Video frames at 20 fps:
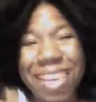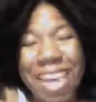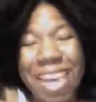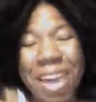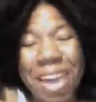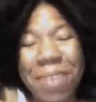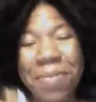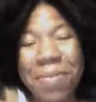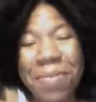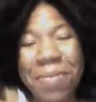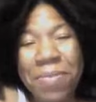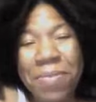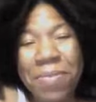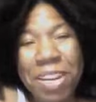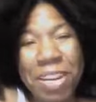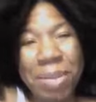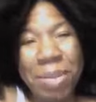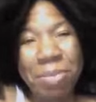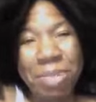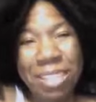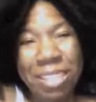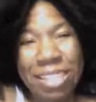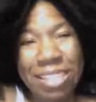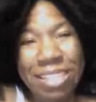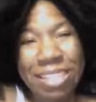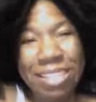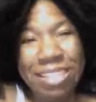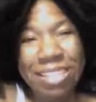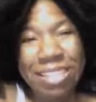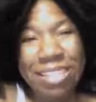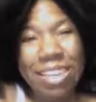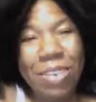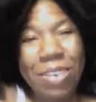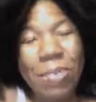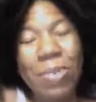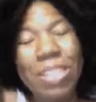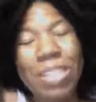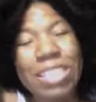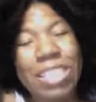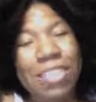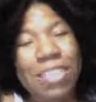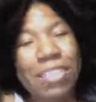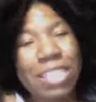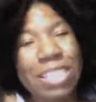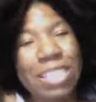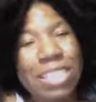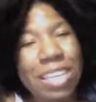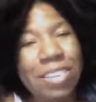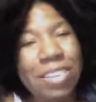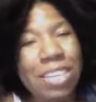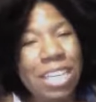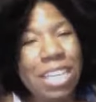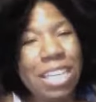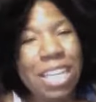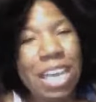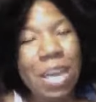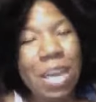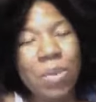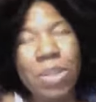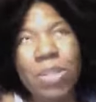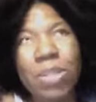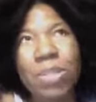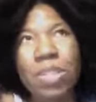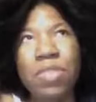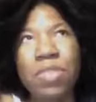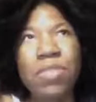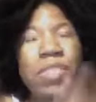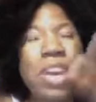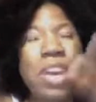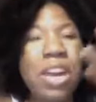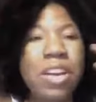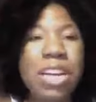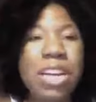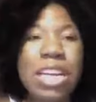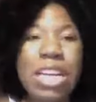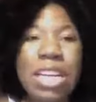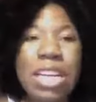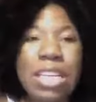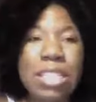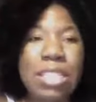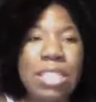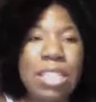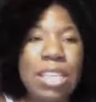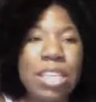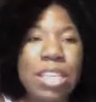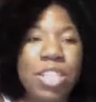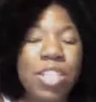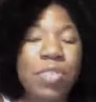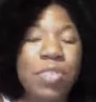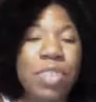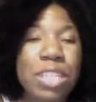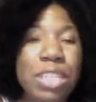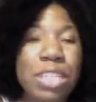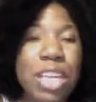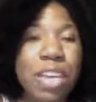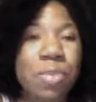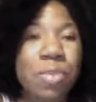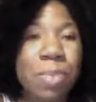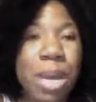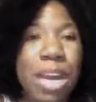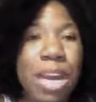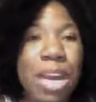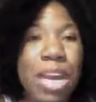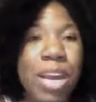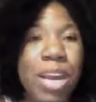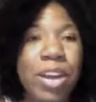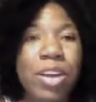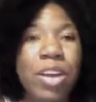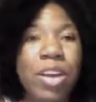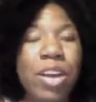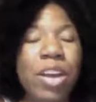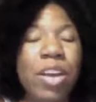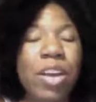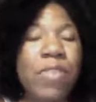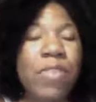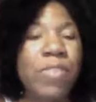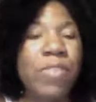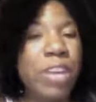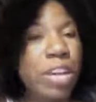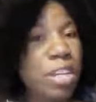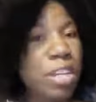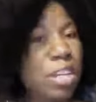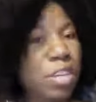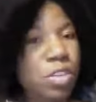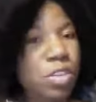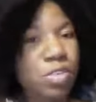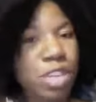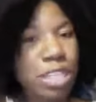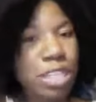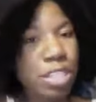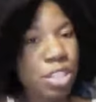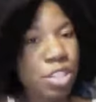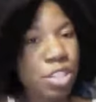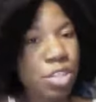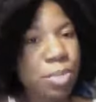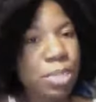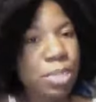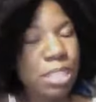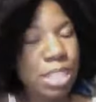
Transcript: I'm very pleased. Once I rinsed out the clay, which was very easy to rinse out of my hair, very little residue was